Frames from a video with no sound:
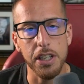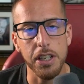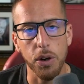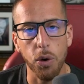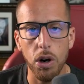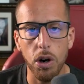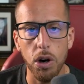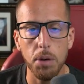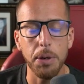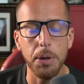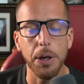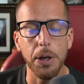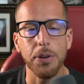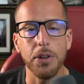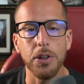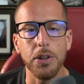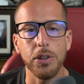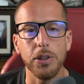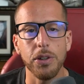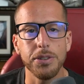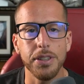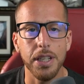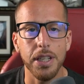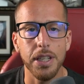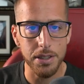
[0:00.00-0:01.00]
in a hormone
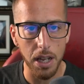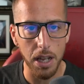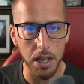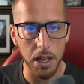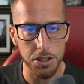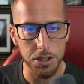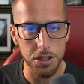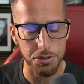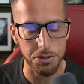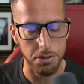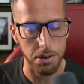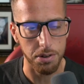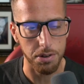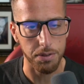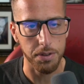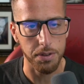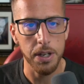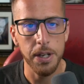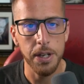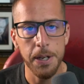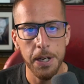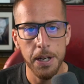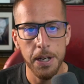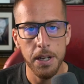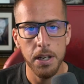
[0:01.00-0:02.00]
called testosterone.
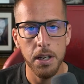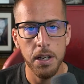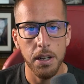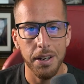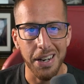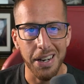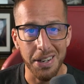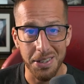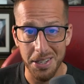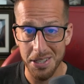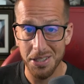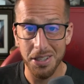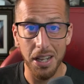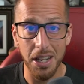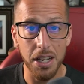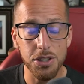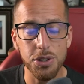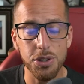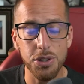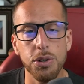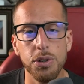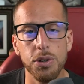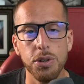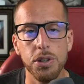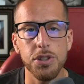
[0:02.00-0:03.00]
Now,
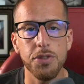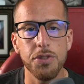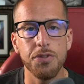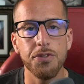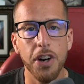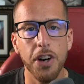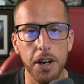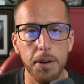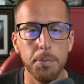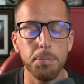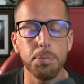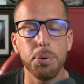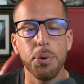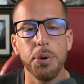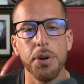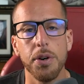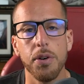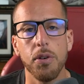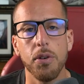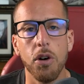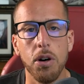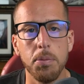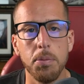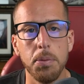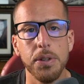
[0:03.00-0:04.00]
testosterone is a very
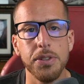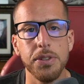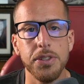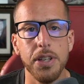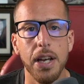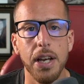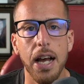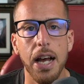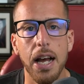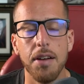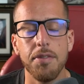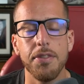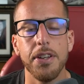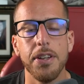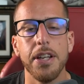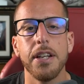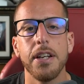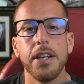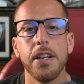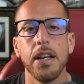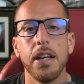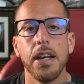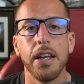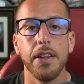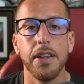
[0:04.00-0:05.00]
important hormone to have
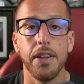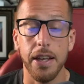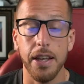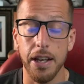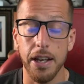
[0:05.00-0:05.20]
in a